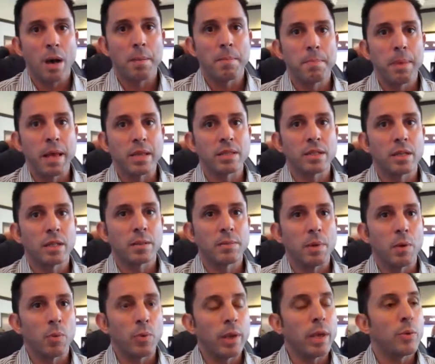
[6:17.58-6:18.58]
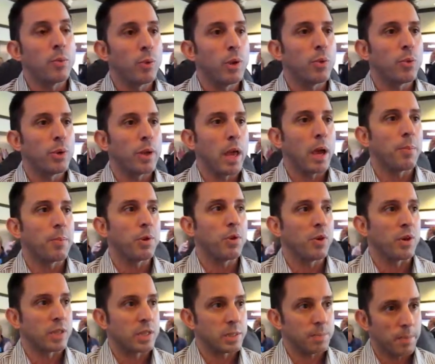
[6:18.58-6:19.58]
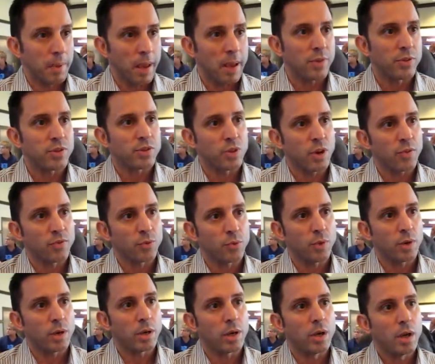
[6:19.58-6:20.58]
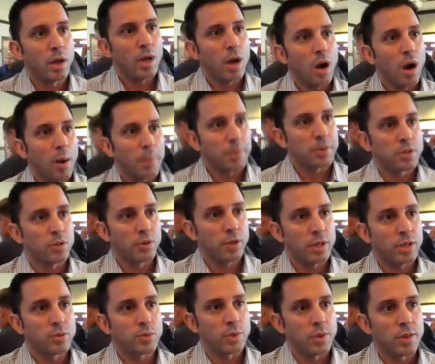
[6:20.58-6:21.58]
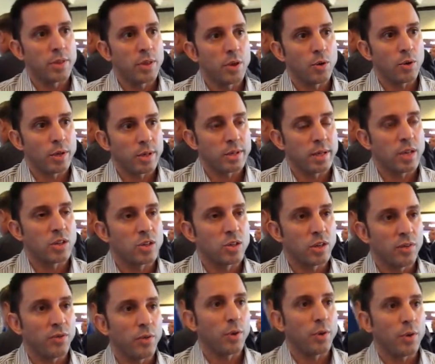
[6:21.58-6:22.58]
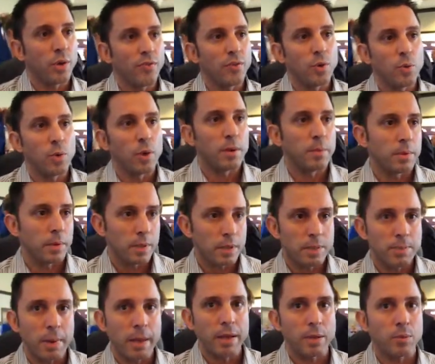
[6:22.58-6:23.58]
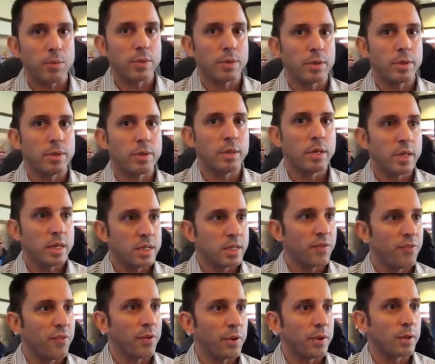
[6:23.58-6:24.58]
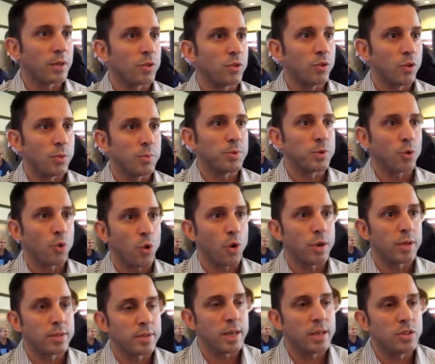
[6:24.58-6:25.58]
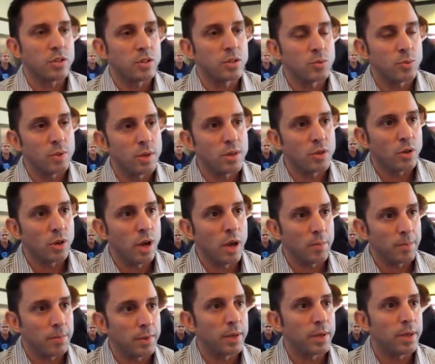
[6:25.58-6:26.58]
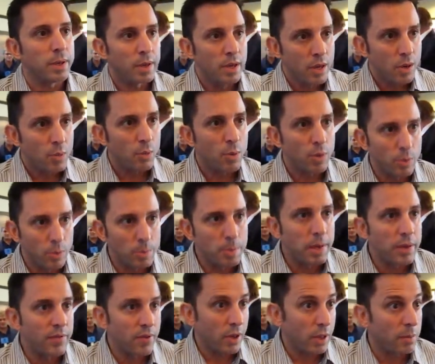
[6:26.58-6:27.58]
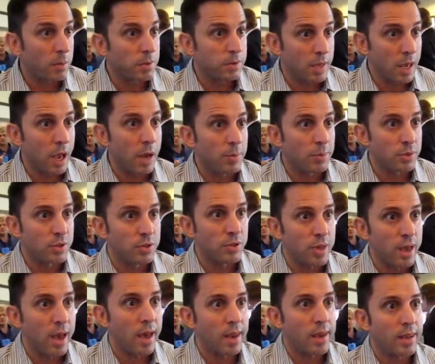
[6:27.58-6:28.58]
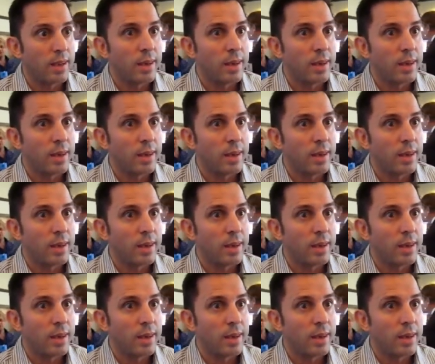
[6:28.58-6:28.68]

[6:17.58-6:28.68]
Basically, but we would help you expand the software opportunities within the organization. If you want to expand it within different groups or organizations within your company, we would be available to help you do that.